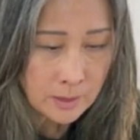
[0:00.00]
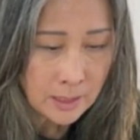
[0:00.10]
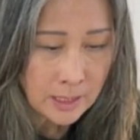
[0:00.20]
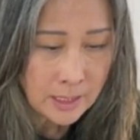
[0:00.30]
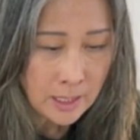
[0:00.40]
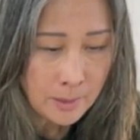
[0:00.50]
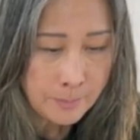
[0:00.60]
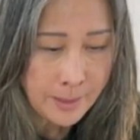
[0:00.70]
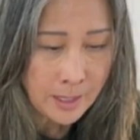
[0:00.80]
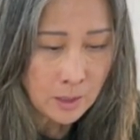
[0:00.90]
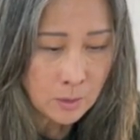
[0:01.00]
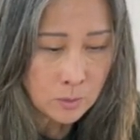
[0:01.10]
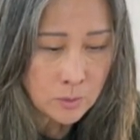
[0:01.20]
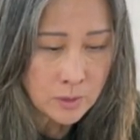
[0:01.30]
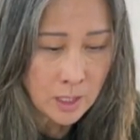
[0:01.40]
in
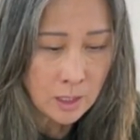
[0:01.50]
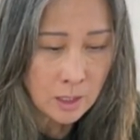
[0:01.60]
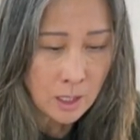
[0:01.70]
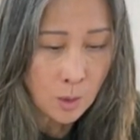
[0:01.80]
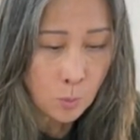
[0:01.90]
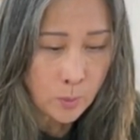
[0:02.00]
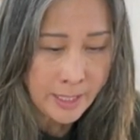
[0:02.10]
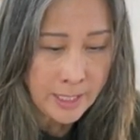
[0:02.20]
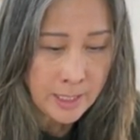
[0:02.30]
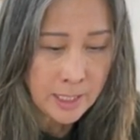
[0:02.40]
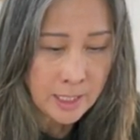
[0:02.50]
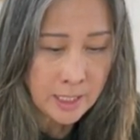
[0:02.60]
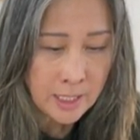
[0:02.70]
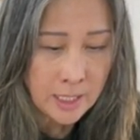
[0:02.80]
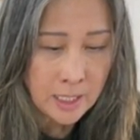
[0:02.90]
about a week,
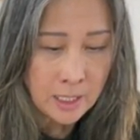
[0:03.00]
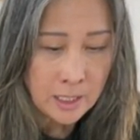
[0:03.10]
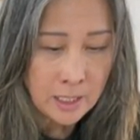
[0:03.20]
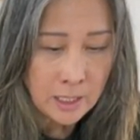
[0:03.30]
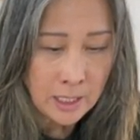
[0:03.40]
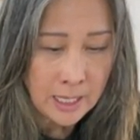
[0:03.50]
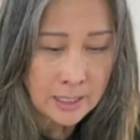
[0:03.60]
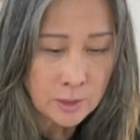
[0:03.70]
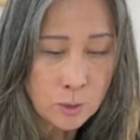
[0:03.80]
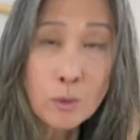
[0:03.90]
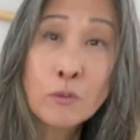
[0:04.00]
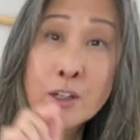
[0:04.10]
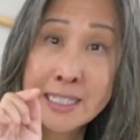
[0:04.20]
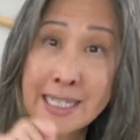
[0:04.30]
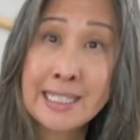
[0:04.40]
and it sold for
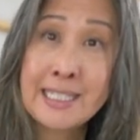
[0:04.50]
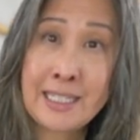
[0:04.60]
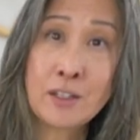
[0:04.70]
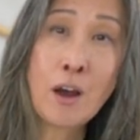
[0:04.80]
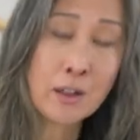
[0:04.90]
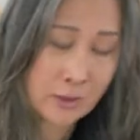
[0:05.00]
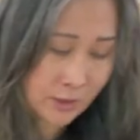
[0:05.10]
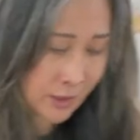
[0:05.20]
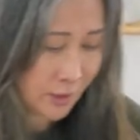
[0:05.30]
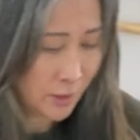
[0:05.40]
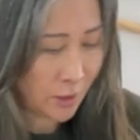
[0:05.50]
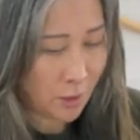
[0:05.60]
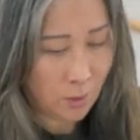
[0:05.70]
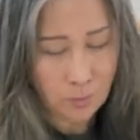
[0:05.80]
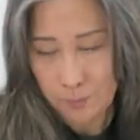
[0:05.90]
$16.
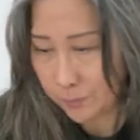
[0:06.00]
So,